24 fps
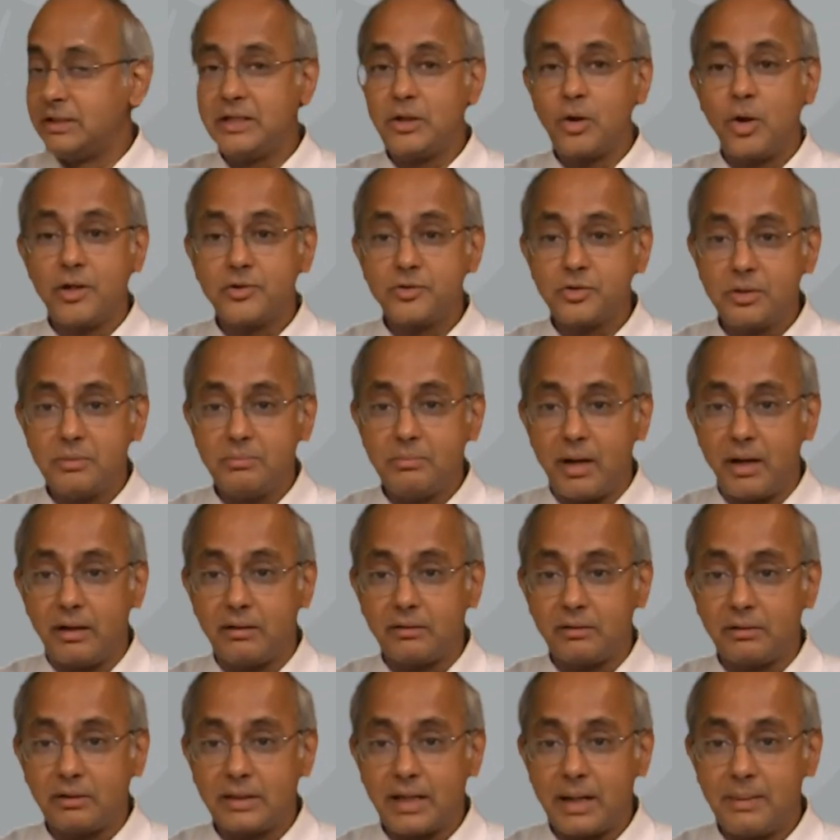it also
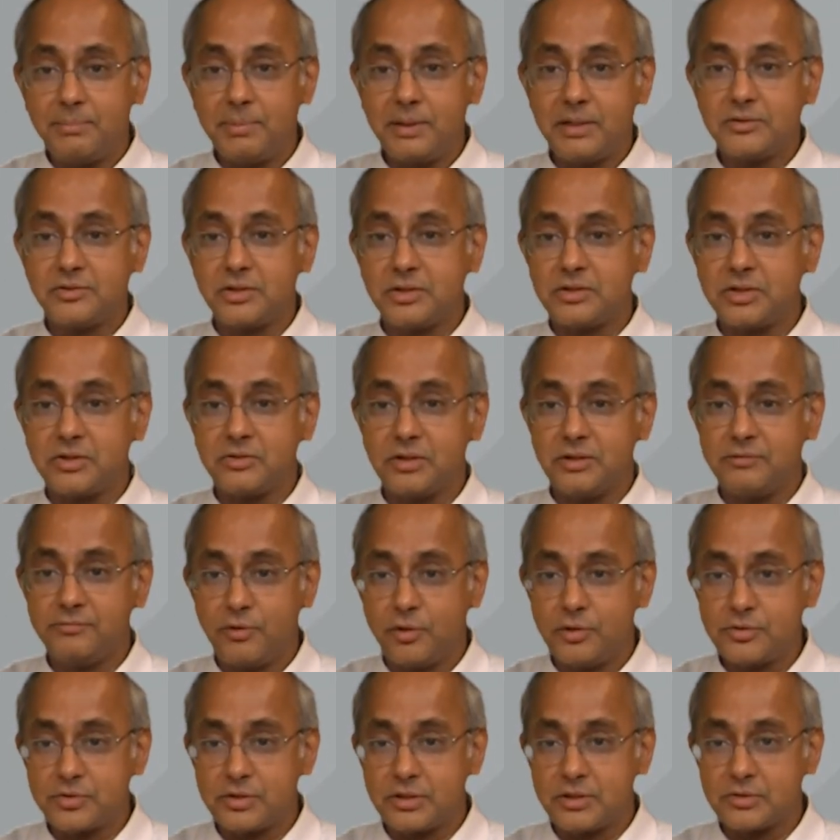meant companies such as
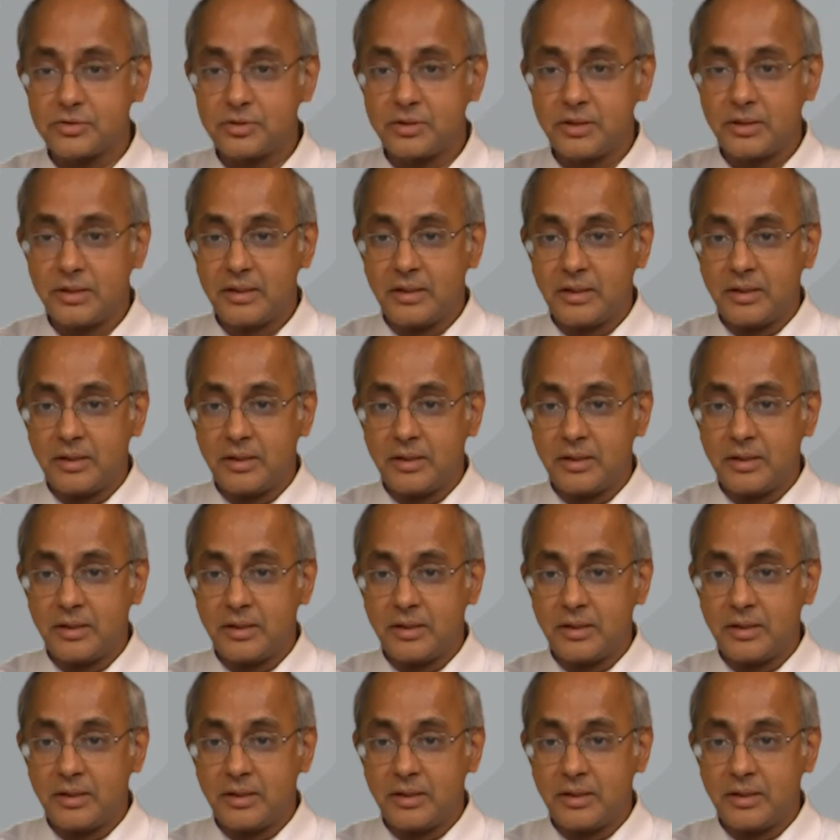Infosys